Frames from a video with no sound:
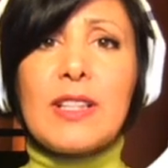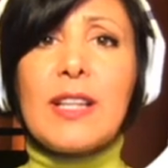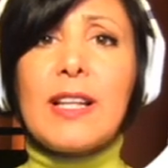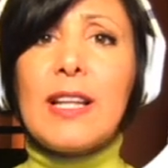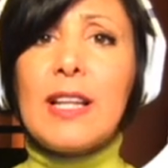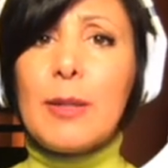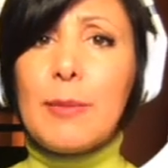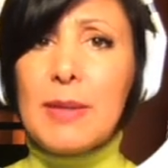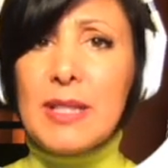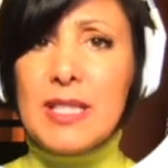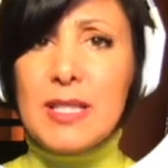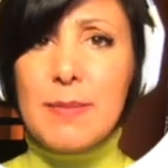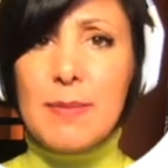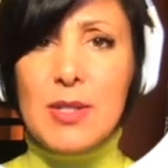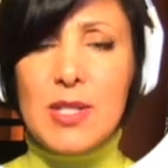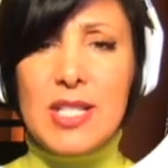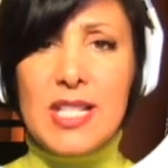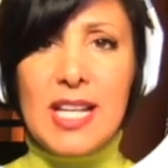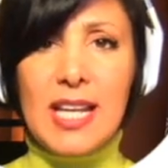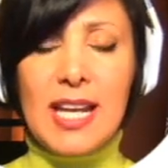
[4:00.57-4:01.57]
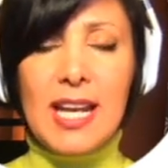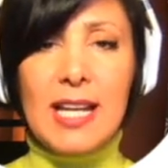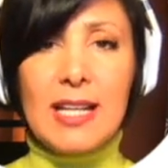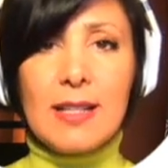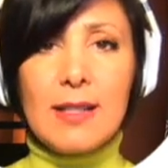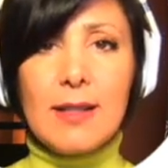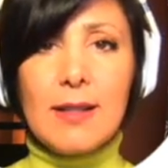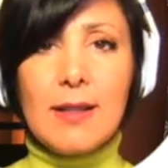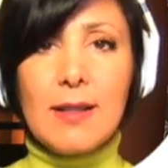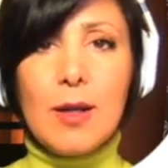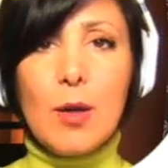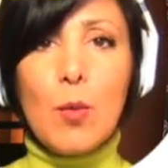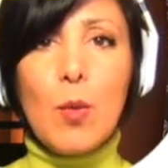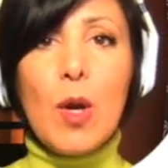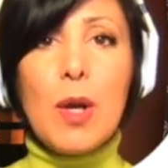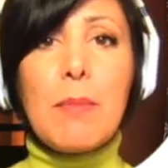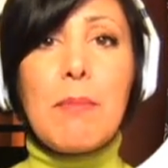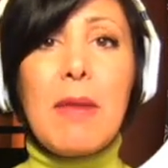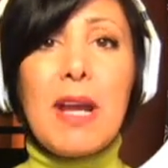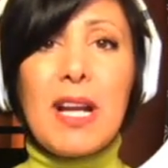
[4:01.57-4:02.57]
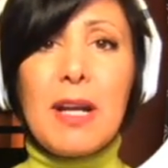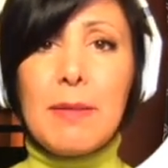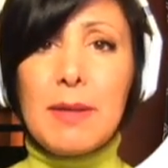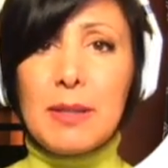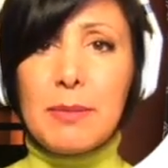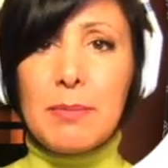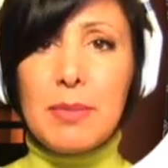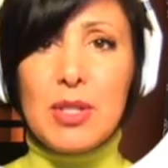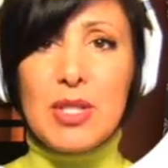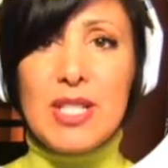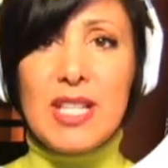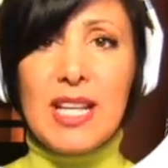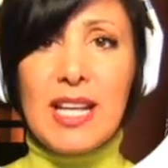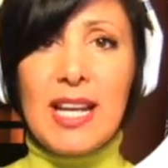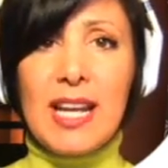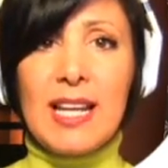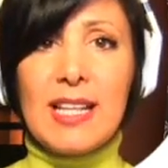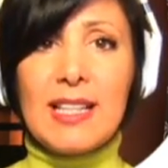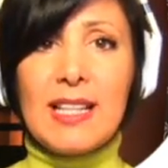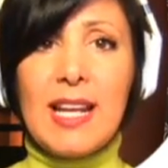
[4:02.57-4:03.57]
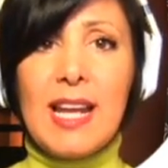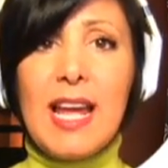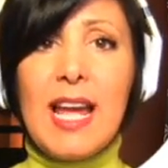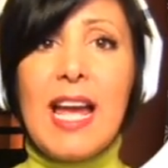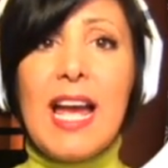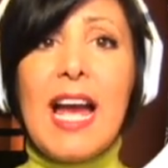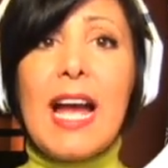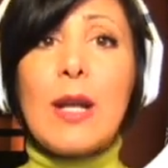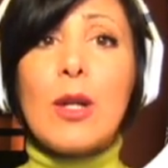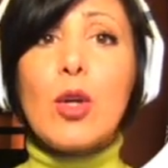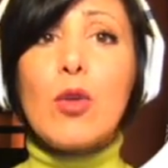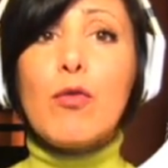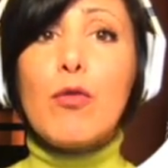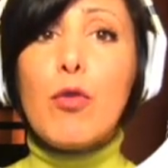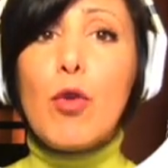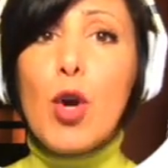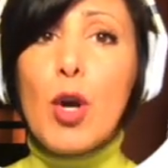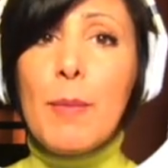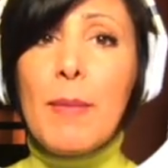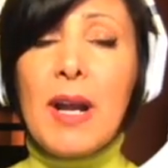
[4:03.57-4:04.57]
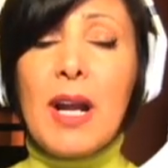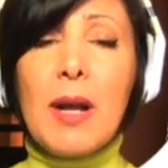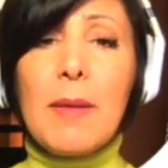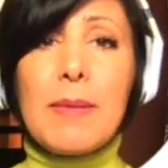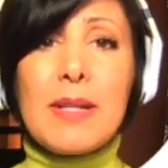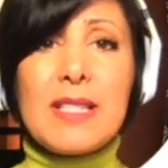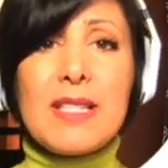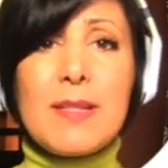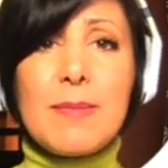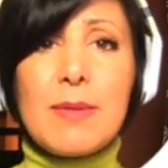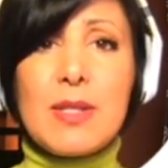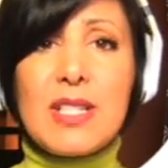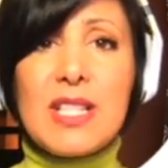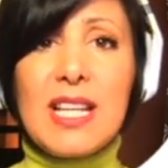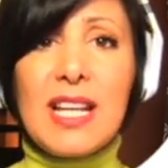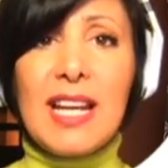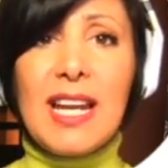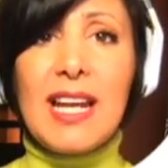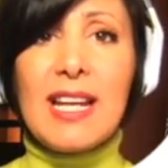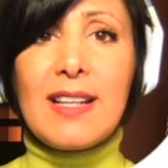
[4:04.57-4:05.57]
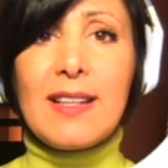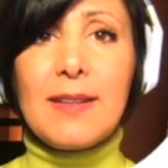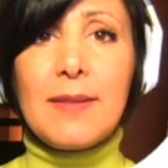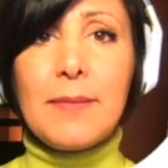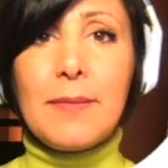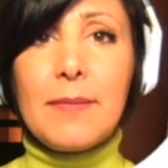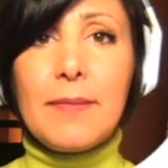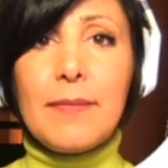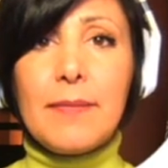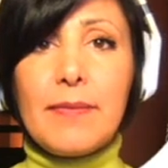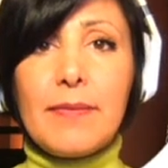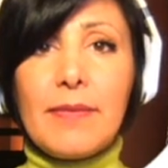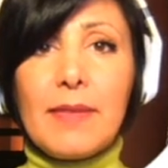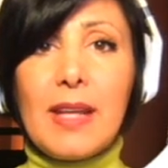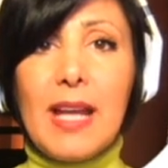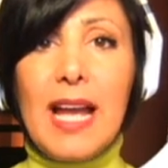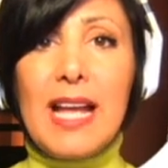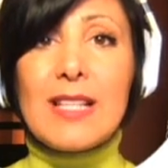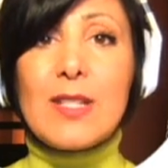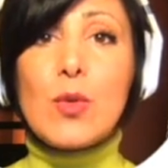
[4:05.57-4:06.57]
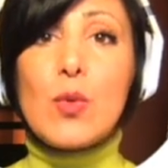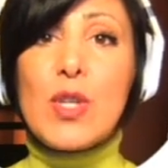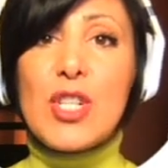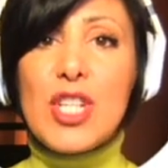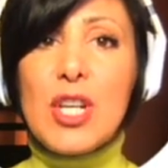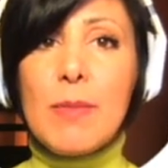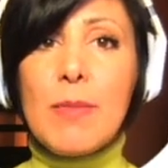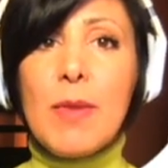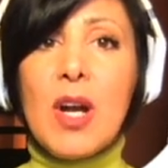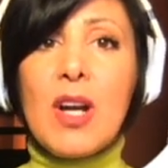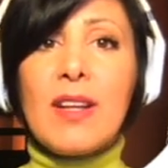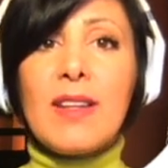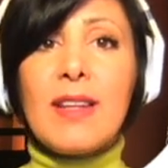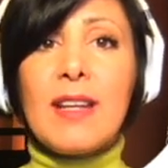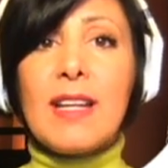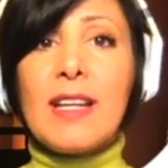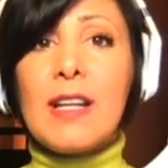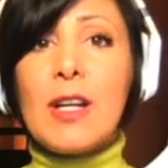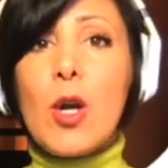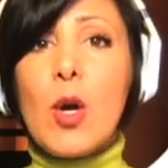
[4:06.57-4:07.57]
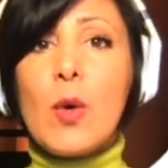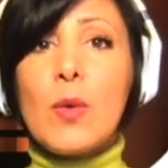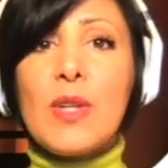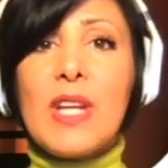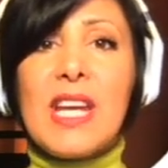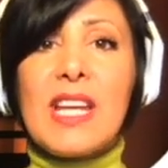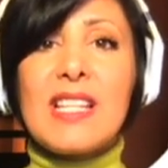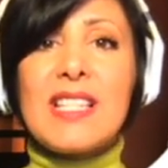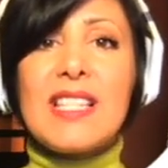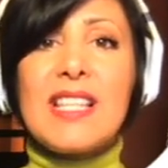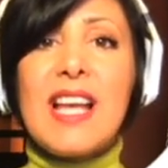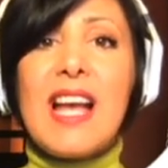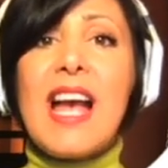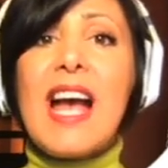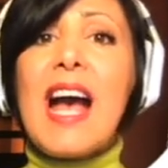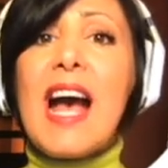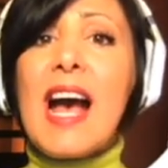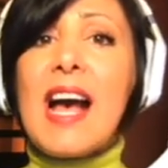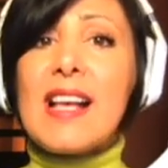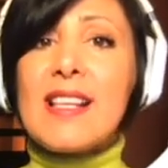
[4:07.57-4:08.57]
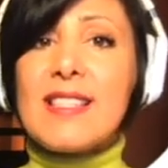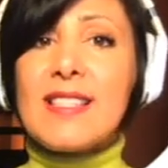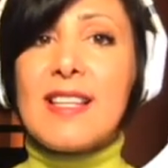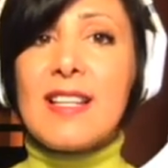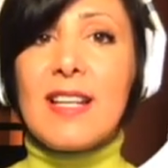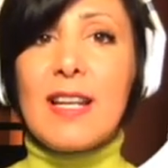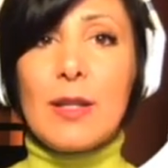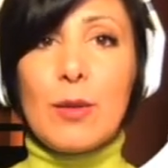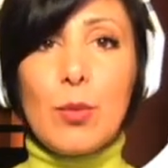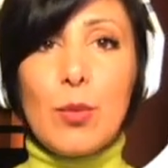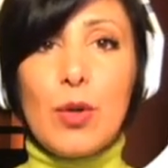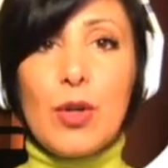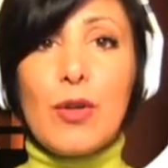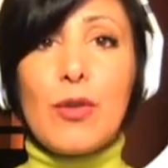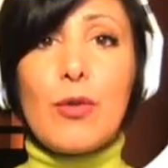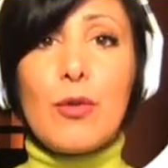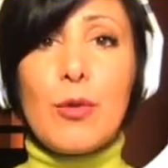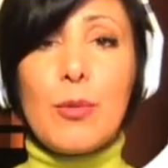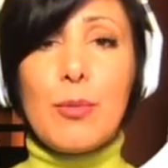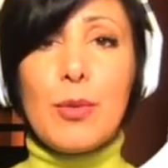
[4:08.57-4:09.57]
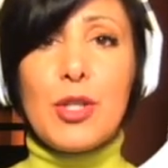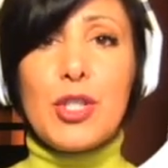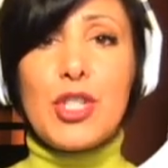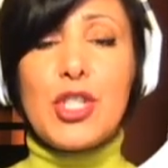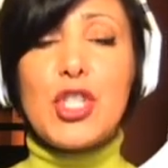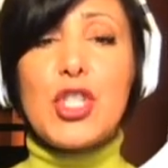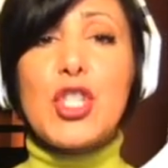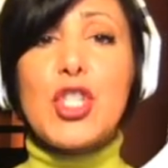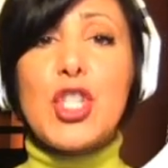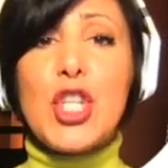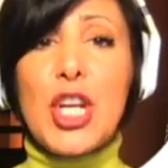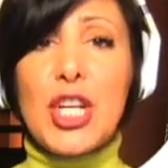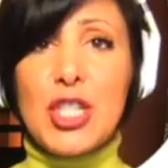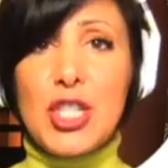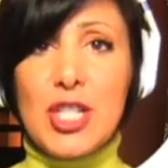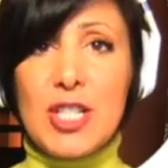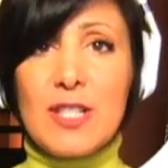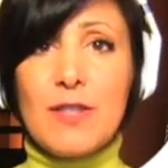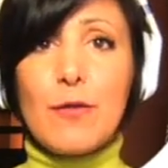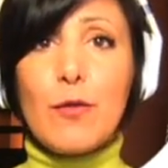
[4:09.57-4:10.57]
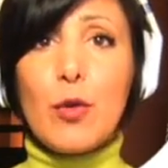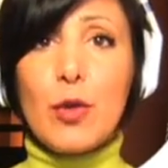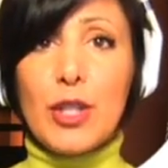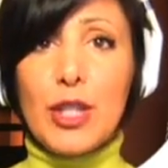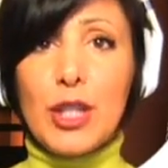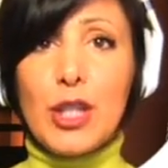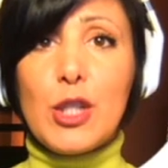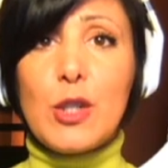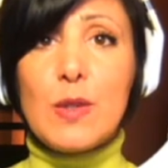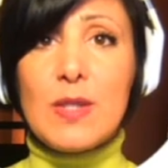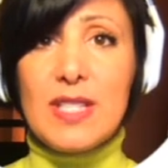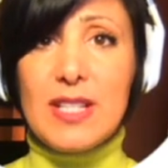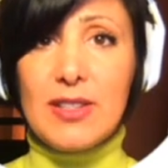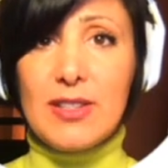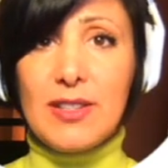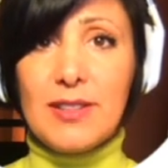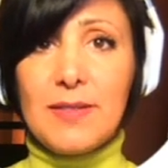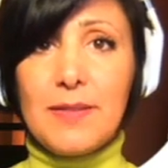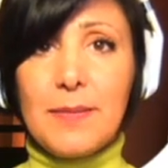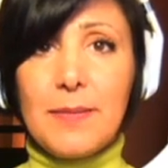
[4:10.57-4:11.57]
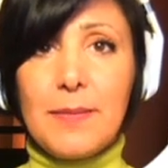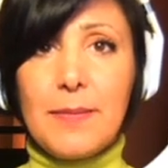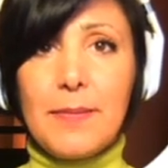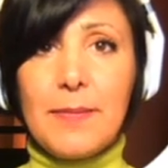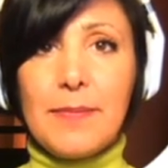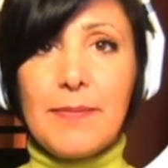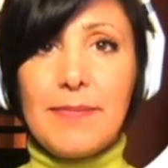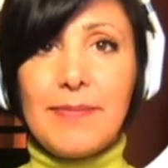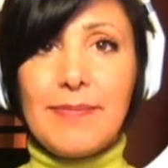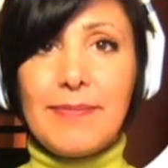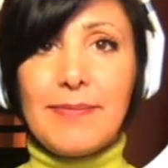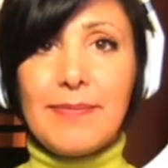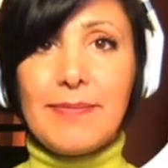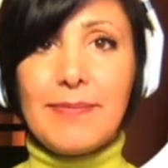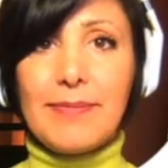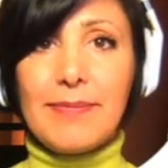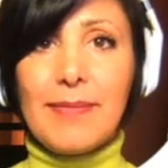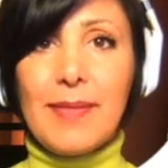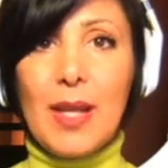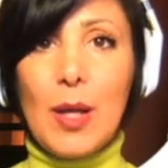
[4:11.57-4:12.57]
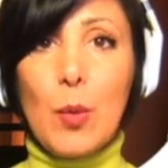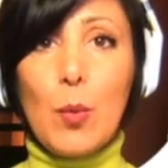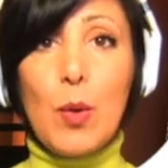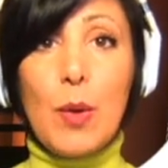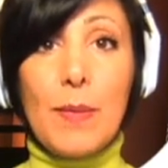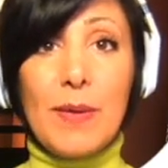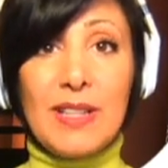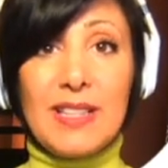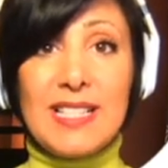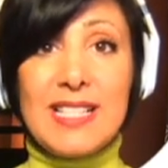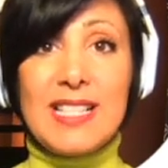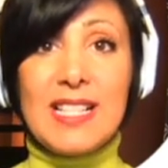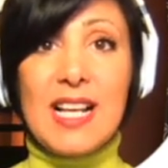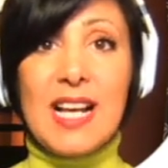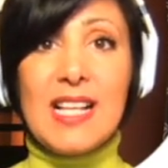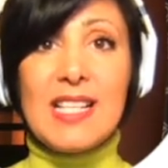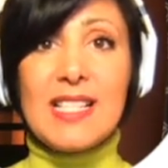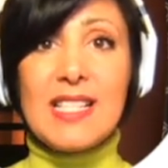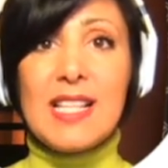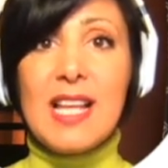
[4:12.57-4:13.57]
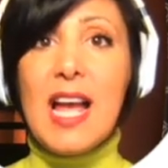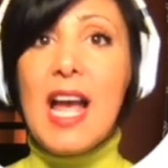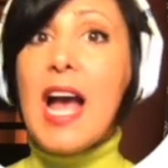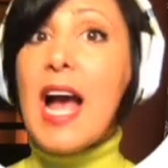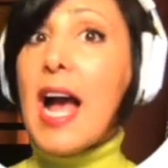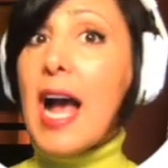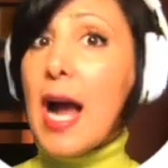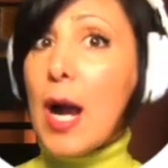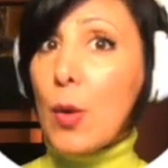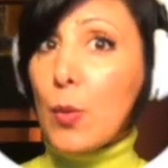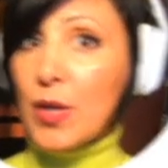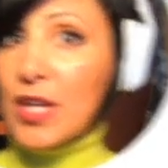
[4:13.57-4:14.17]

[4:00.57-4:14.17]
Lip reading: kilobits per second, 1 megabit per second, and 4 megabits per second, and switch among the encodings as the network throughput changes for the user. We will discuss how we